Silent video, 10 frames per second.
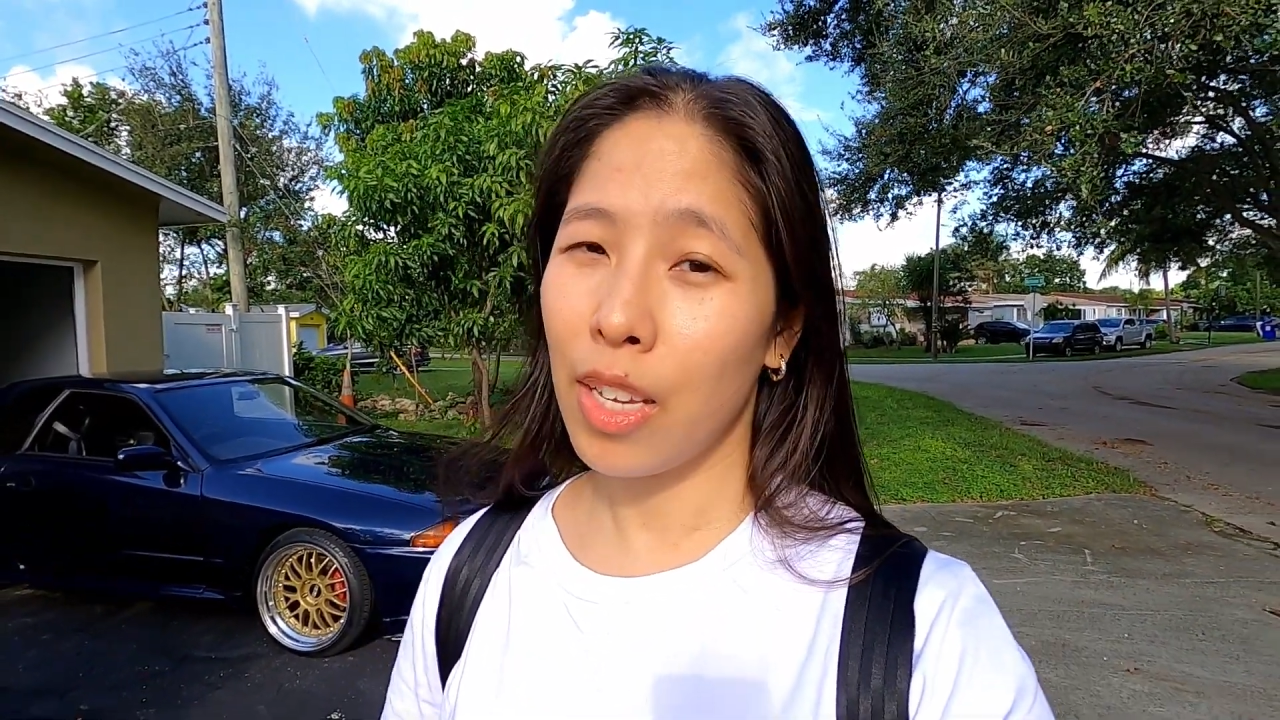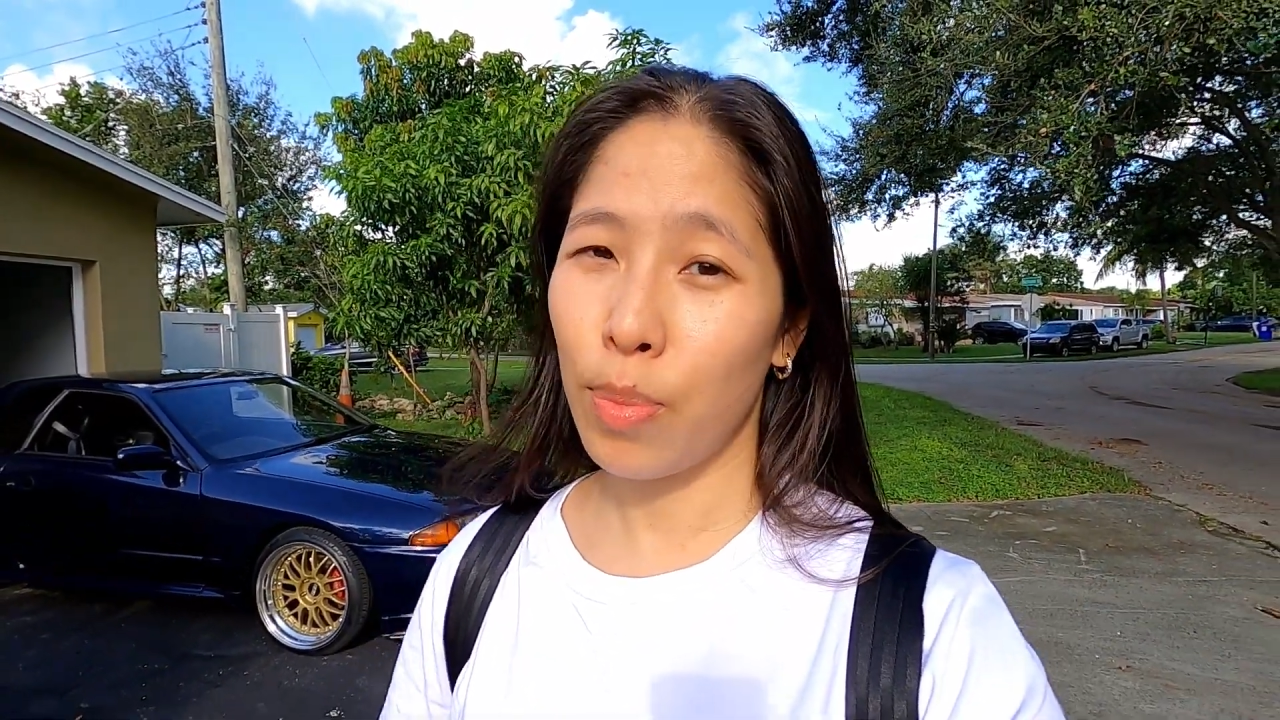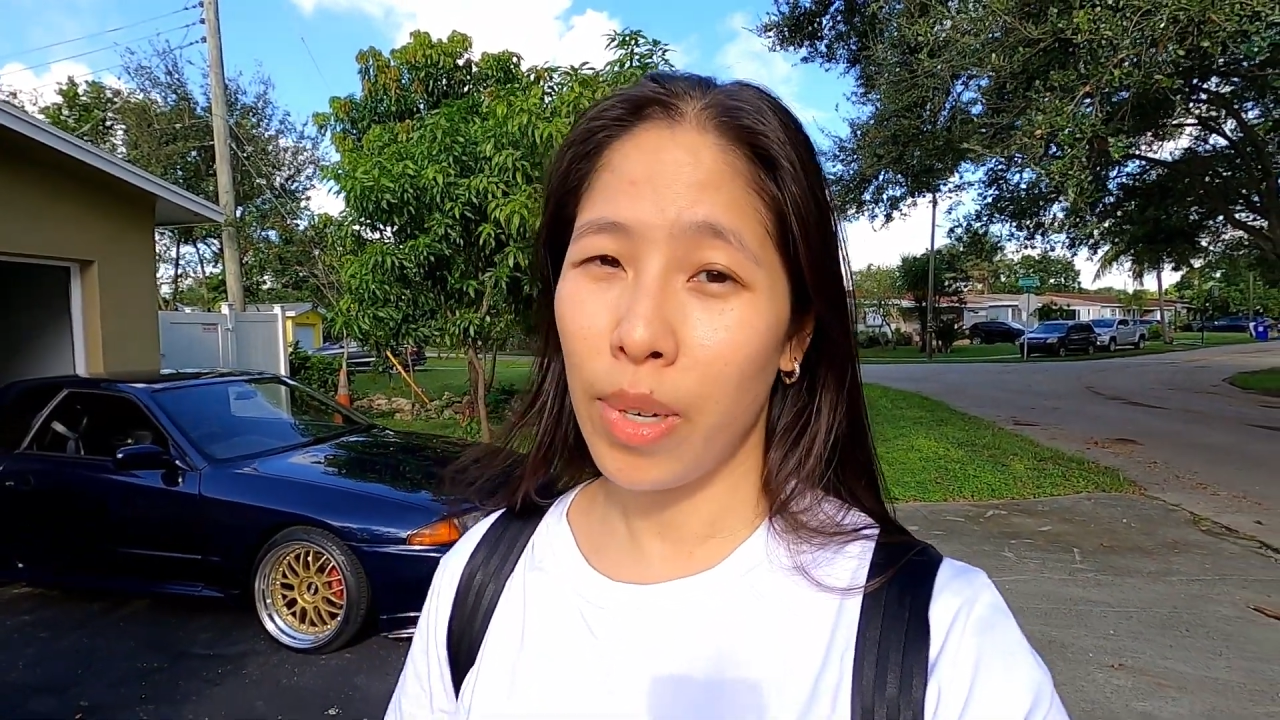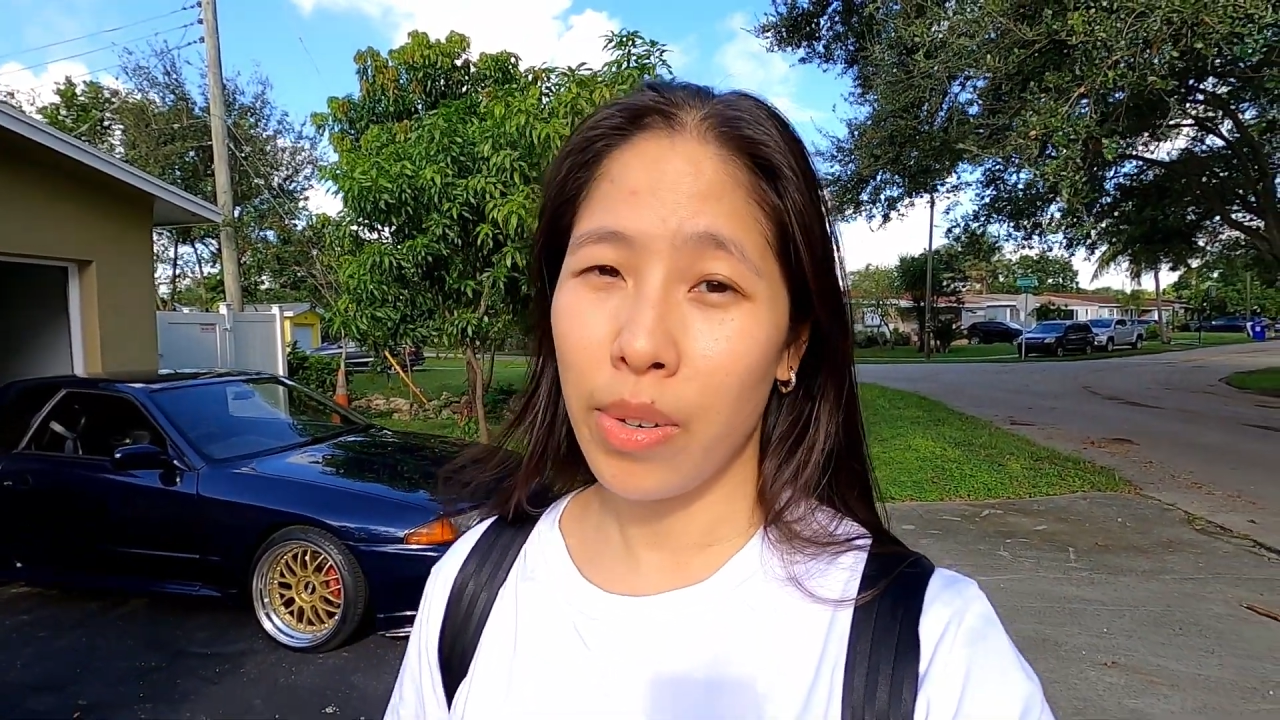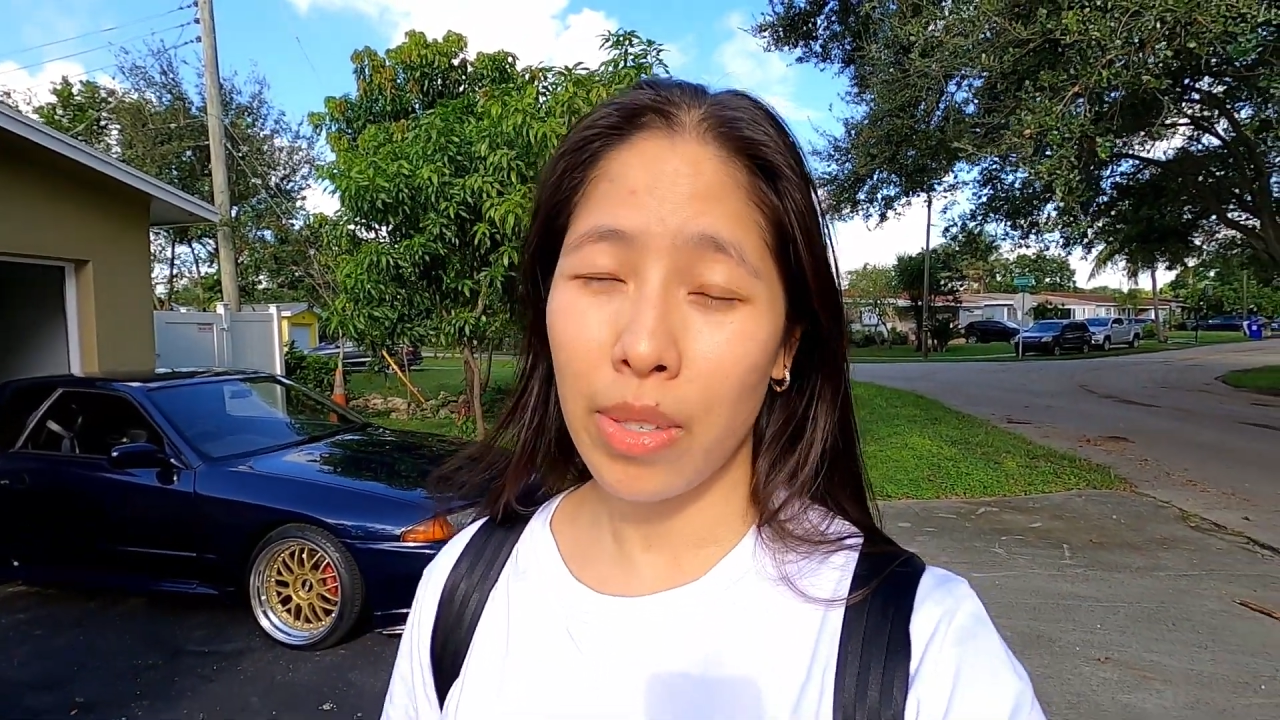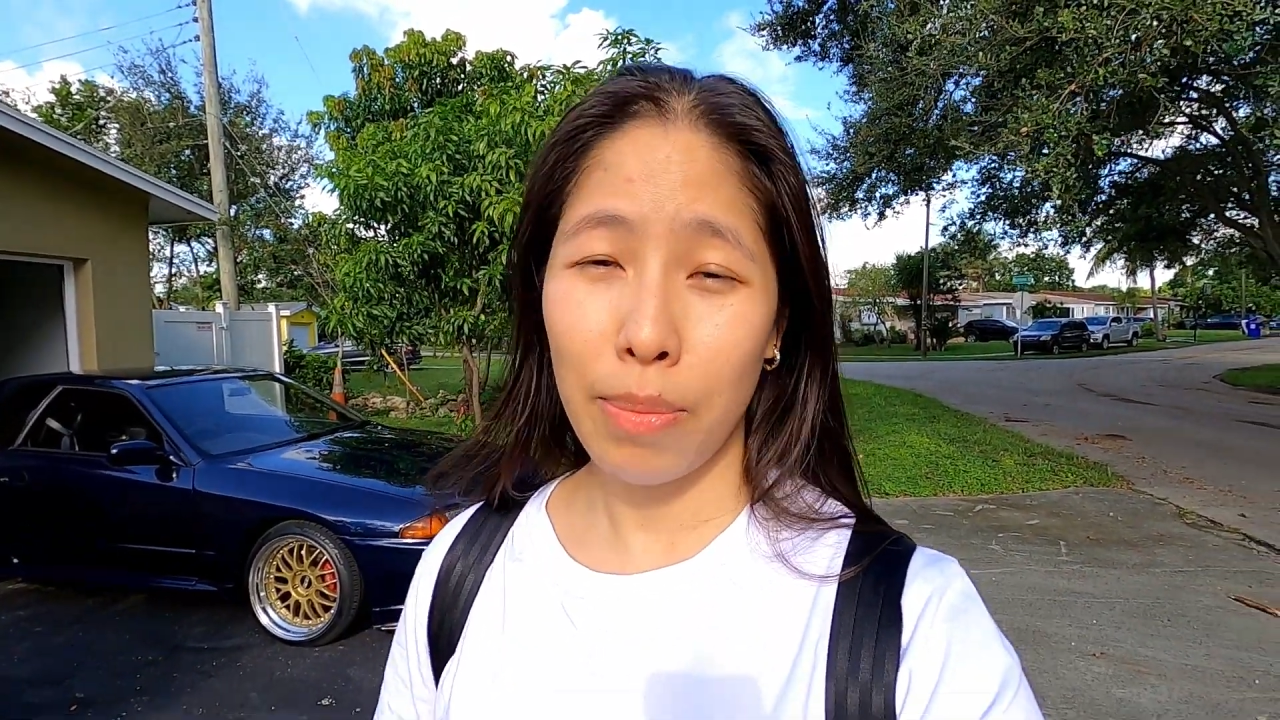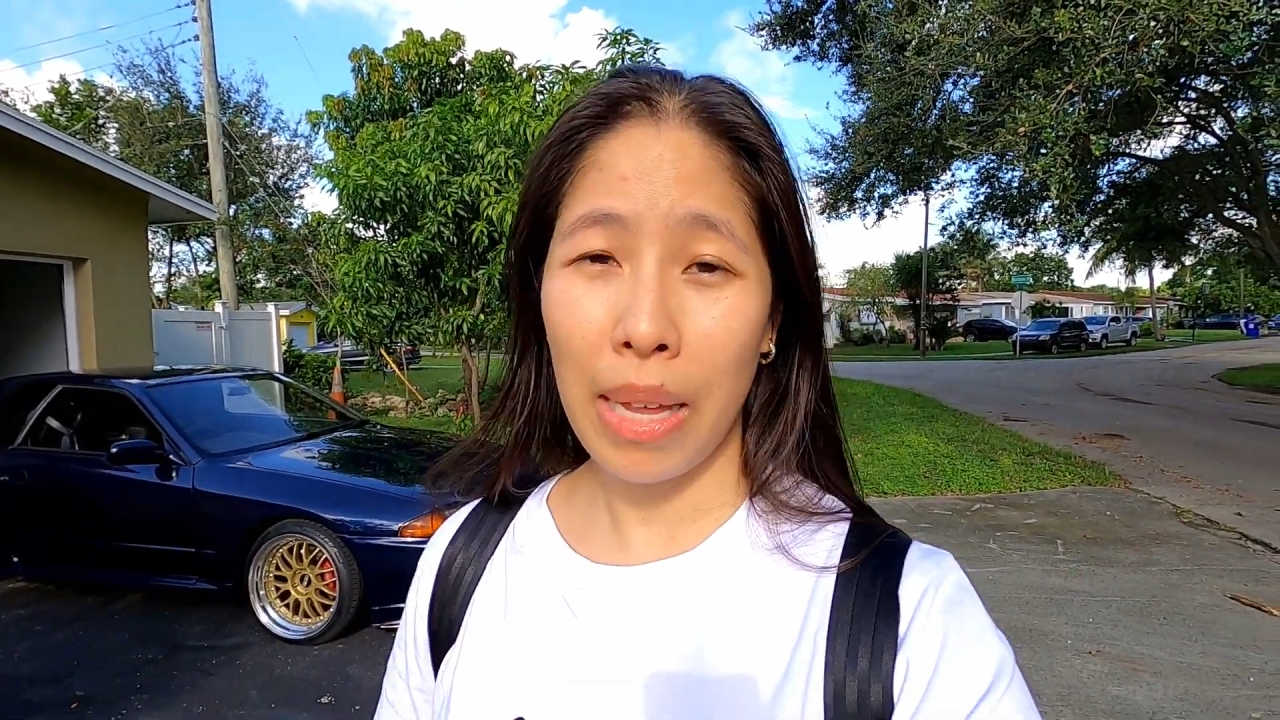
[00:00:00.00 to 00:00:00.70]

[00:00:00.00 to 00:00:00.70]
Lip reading: the experience